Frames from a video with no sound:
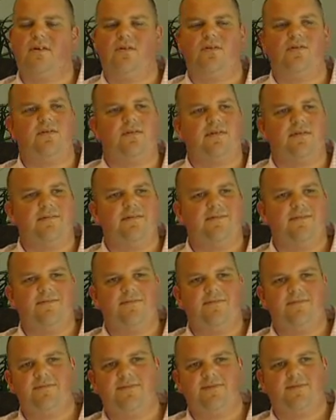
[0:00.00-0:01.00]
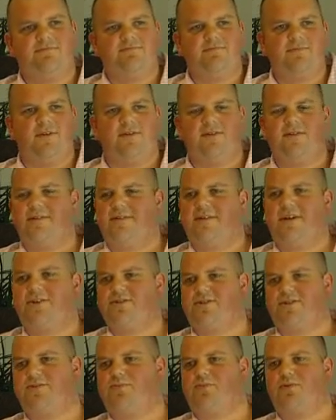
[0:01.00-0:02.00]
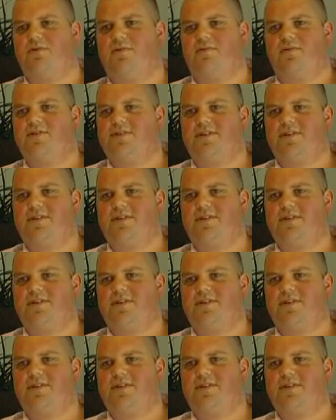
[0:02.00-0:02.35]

Oh, look, I think that's just proof,